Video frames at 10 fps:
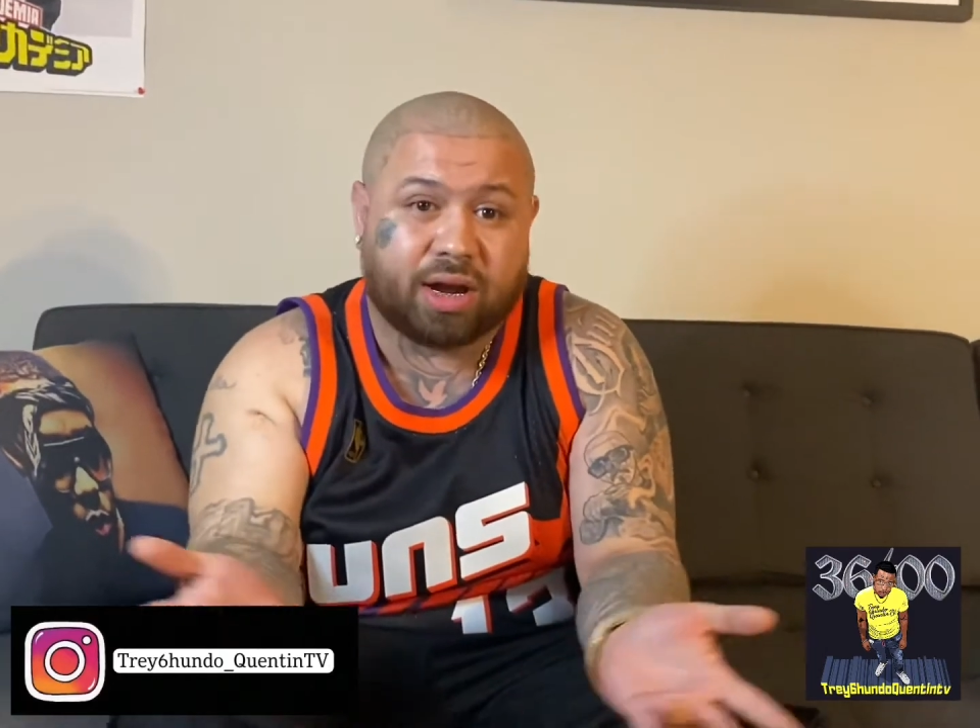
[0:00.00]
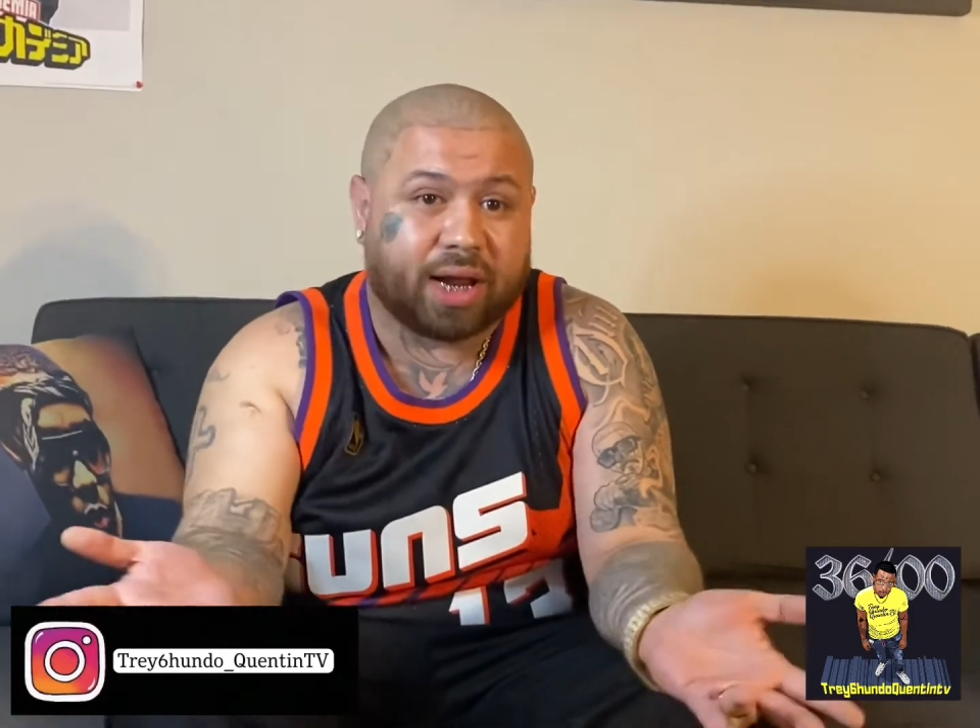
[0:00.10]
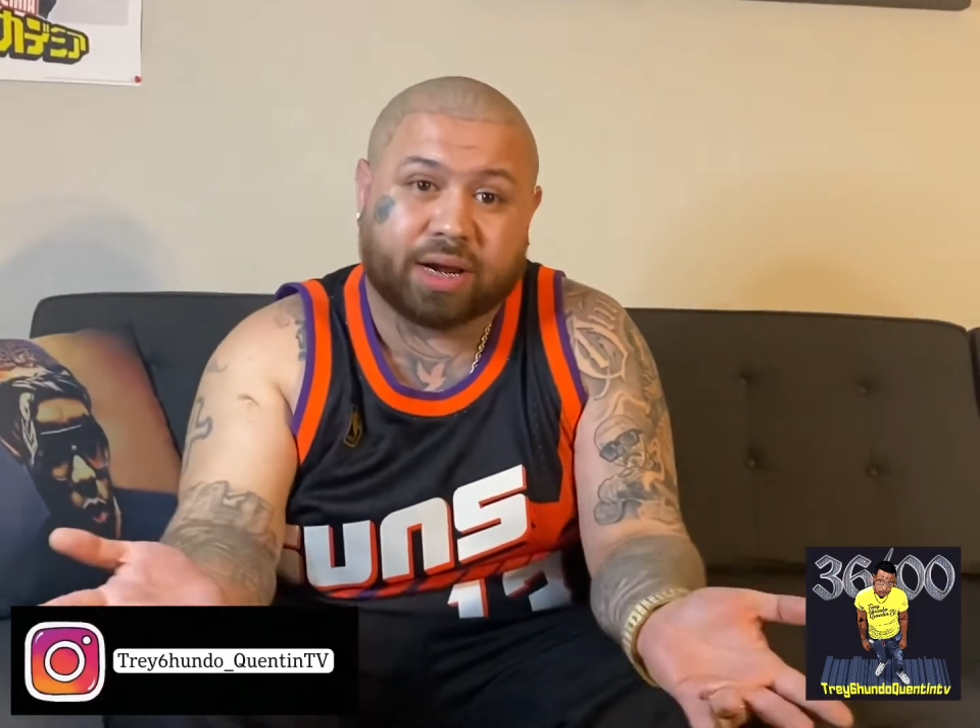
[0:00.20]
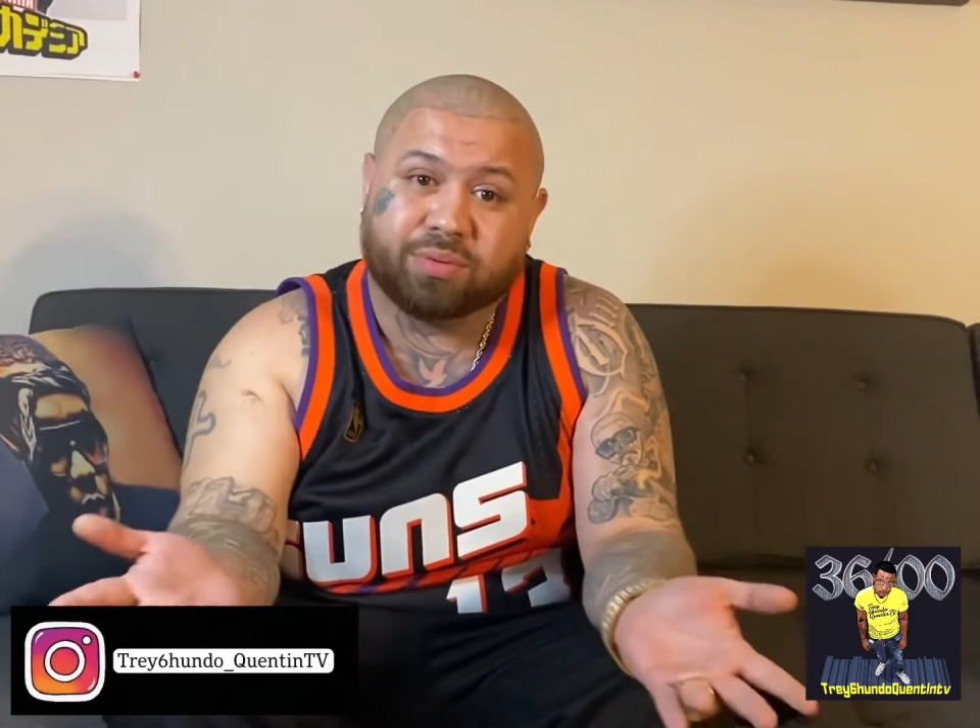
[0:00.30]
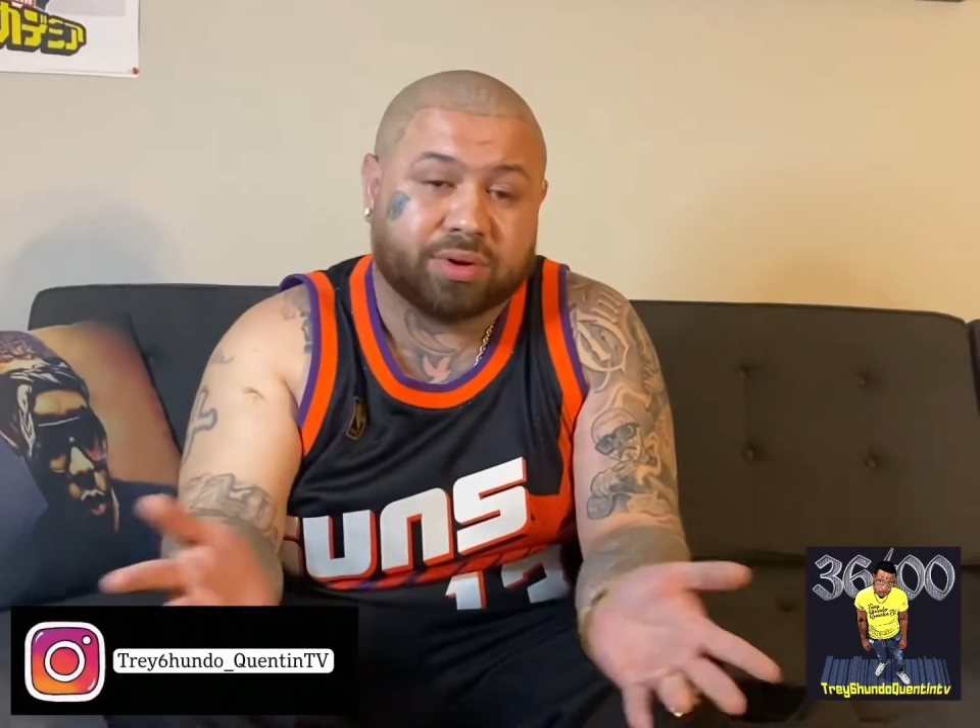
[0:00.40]

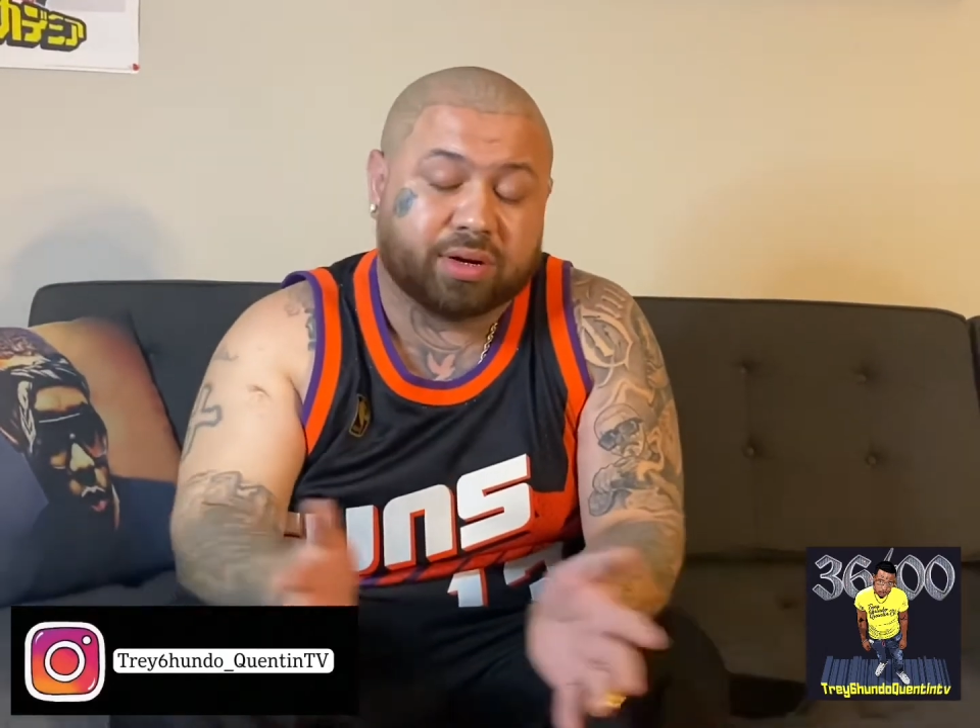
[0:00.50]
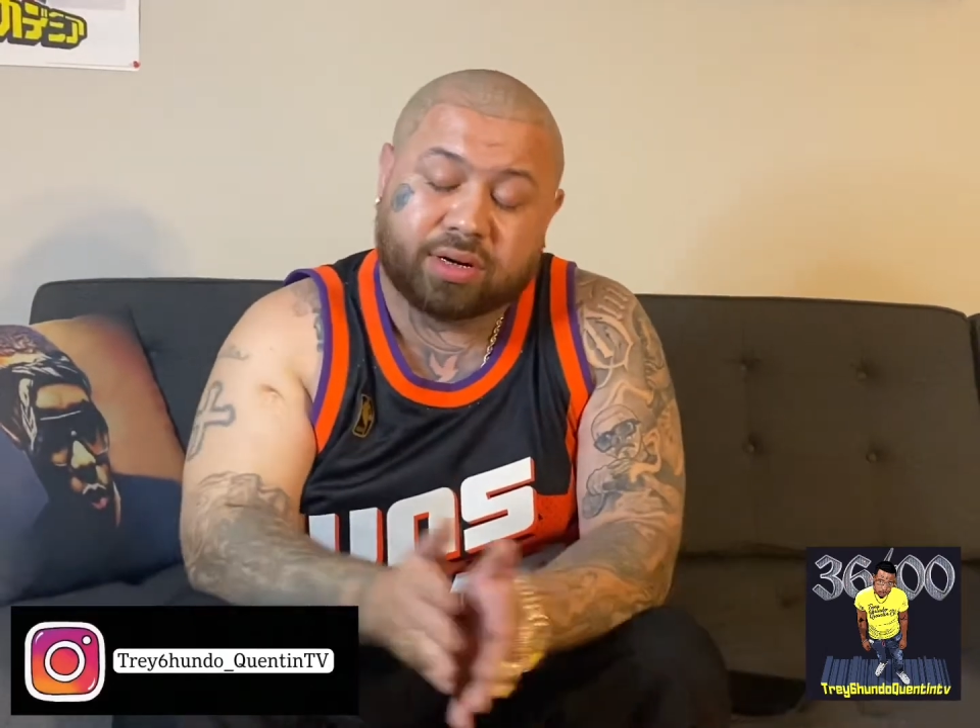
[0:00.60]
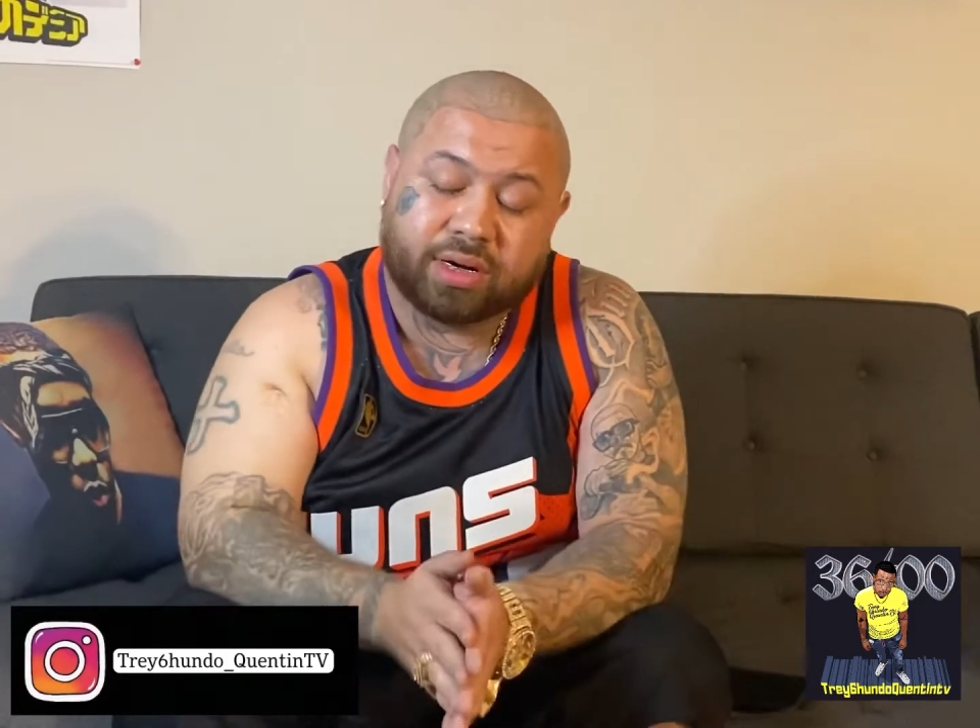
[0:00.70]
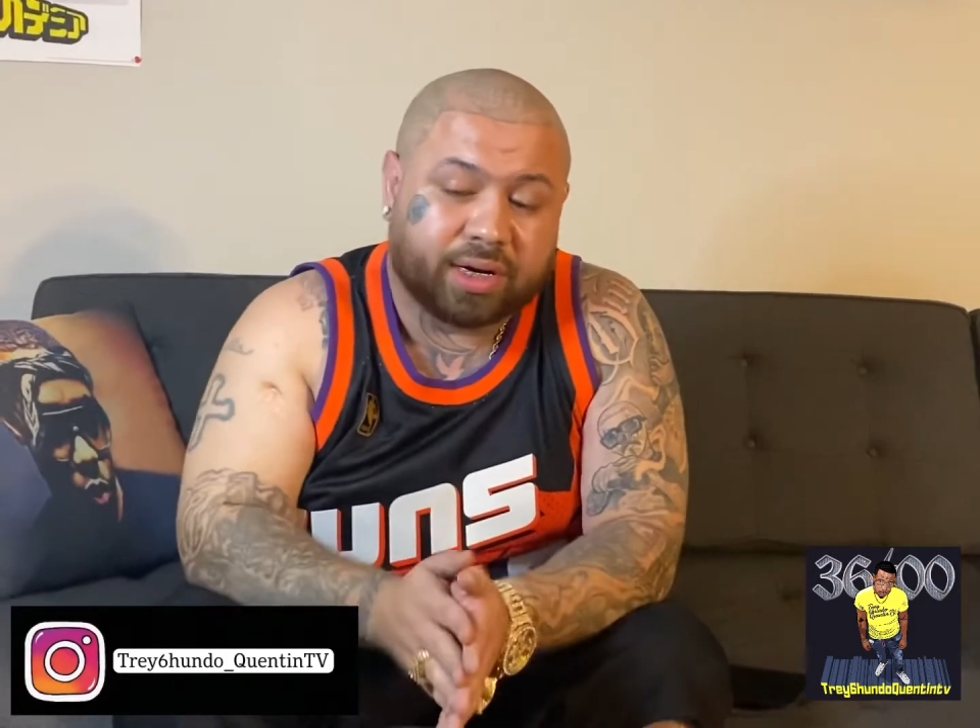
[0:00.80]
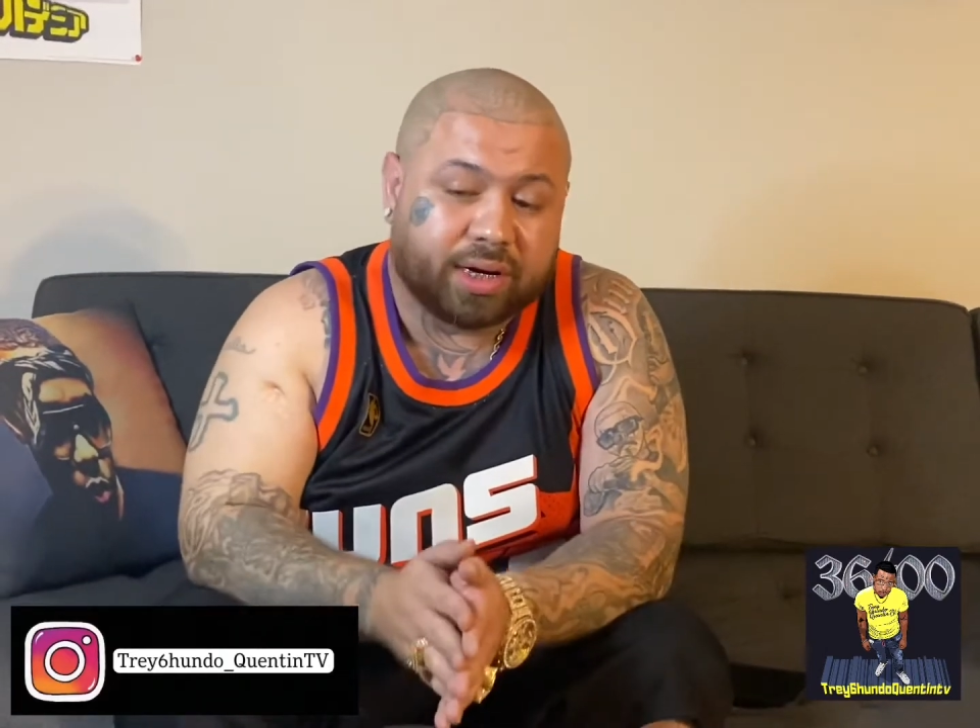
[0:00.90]
like, it wouldn't,
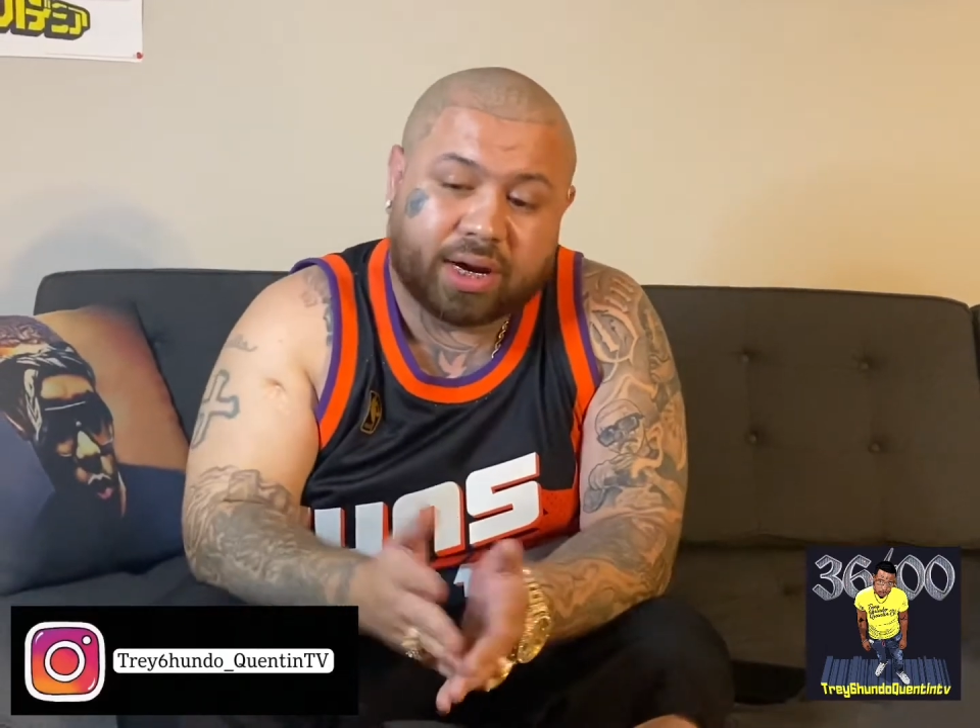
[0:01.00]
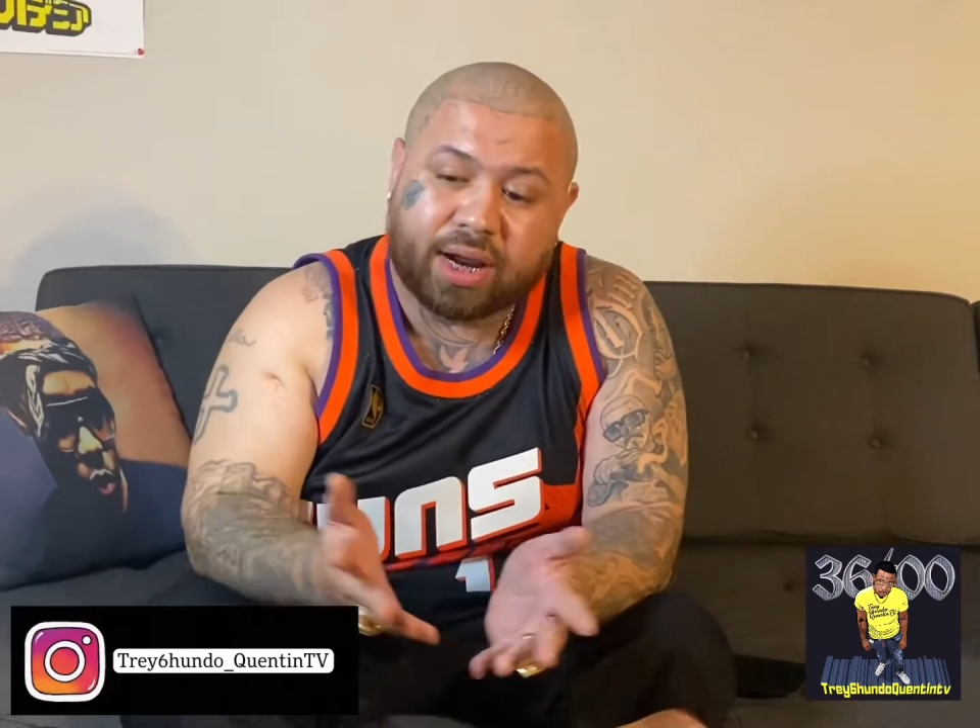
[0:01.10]
you